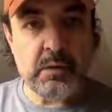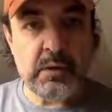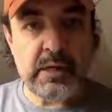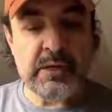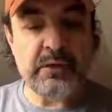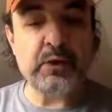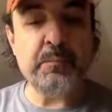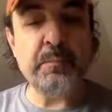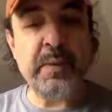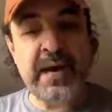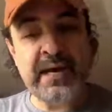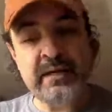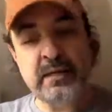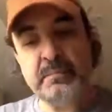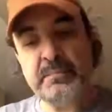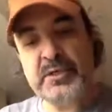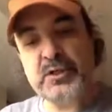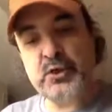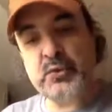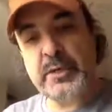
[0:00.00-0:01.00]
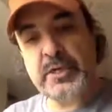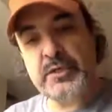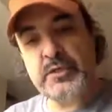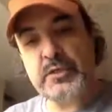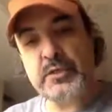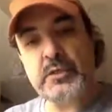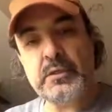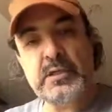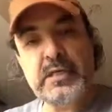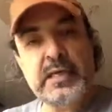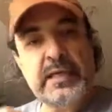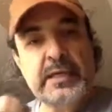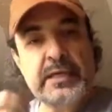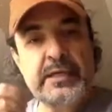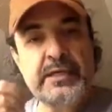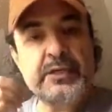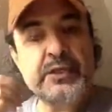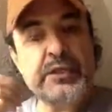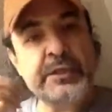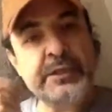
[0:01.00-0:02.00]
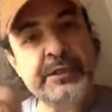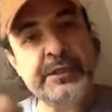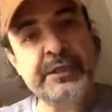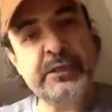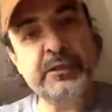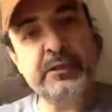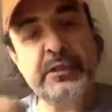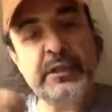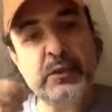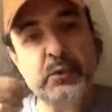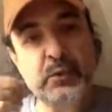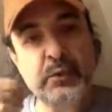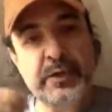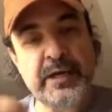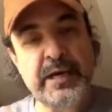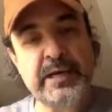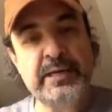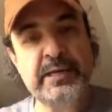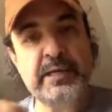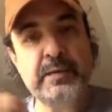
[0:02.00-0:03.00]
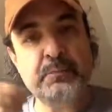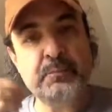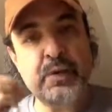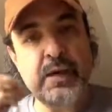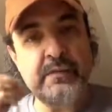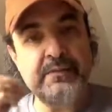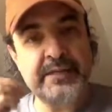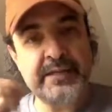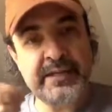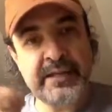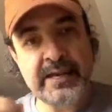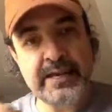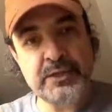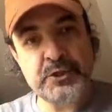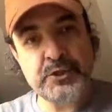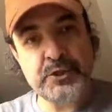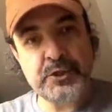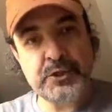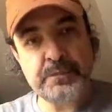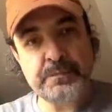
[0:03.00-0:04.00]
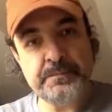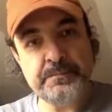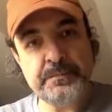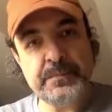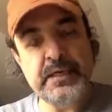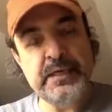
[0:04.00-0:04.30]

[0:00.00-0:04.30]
And the Biden administration is clearly creating a provocation